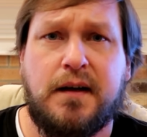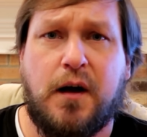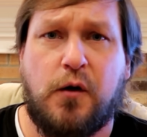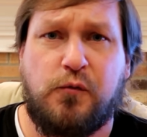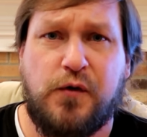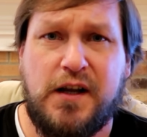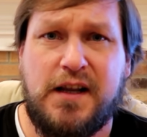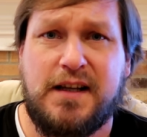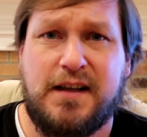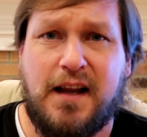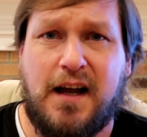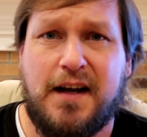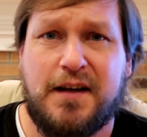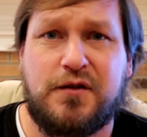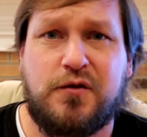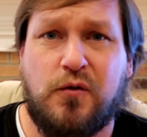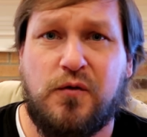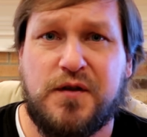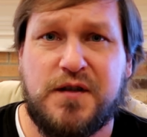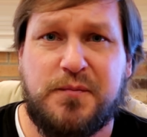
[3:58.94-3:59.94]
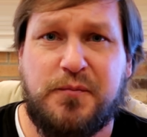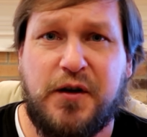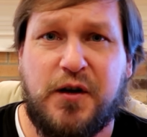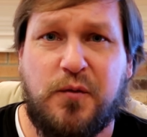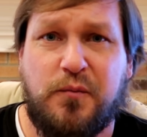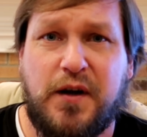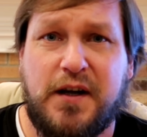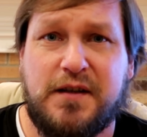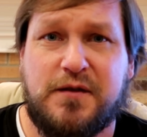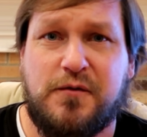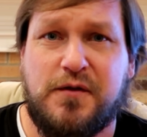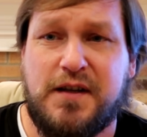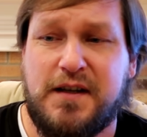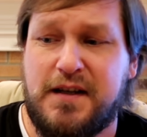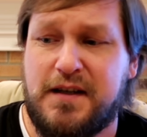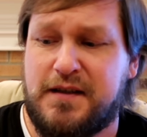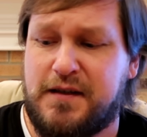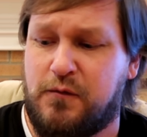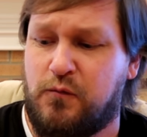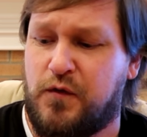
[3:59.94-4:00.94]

I really like throwing spinner baits with this.